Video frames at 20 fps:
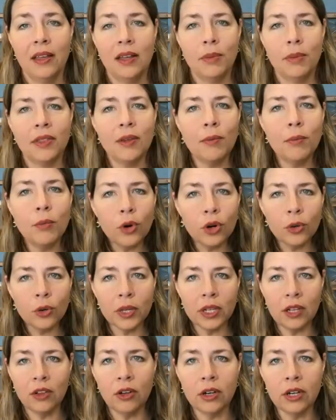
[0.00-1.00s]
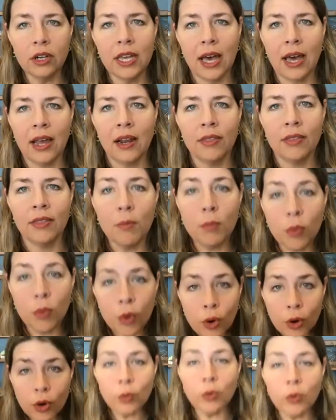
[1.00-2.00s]
But the more we look at it, the
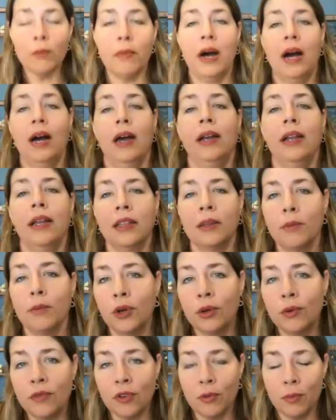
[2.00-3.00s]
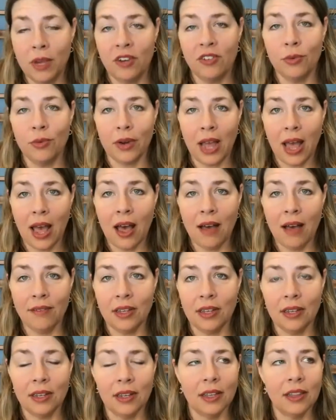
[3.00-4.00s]
more we're mining, the more information we're having,